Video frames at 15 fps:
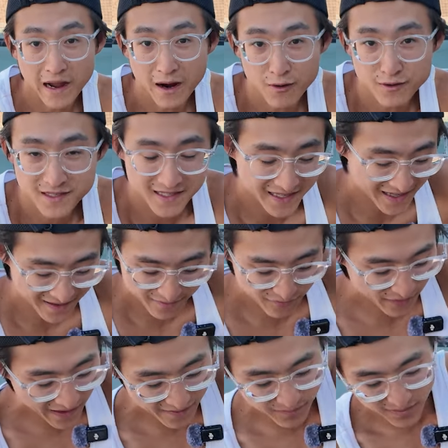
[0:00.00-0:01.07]
hours a day,
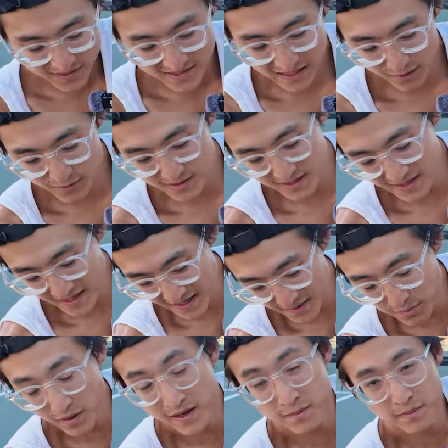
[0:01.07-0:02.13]
5+ hours a
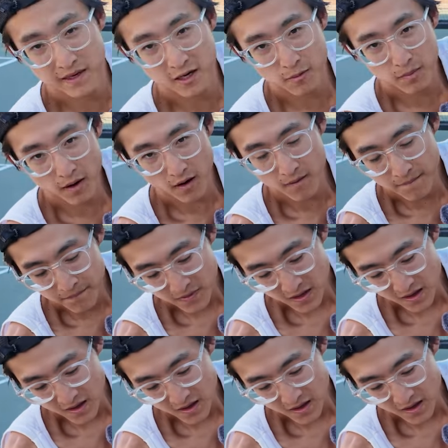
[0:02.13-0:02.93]
day playing pickleball,